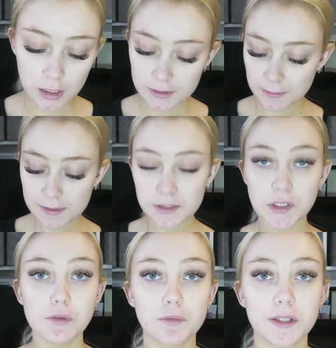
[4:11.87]
So it's
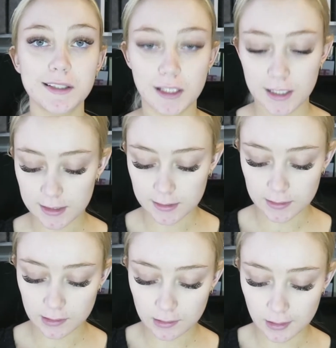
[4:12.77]
actually really nice.
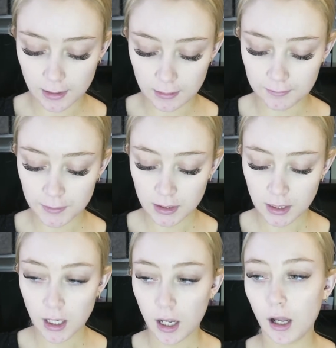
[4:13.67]

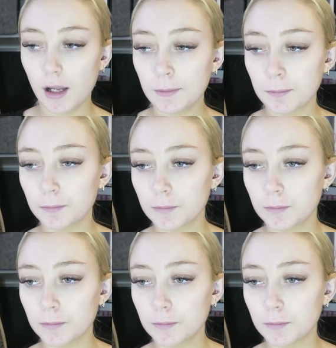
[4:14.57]
I've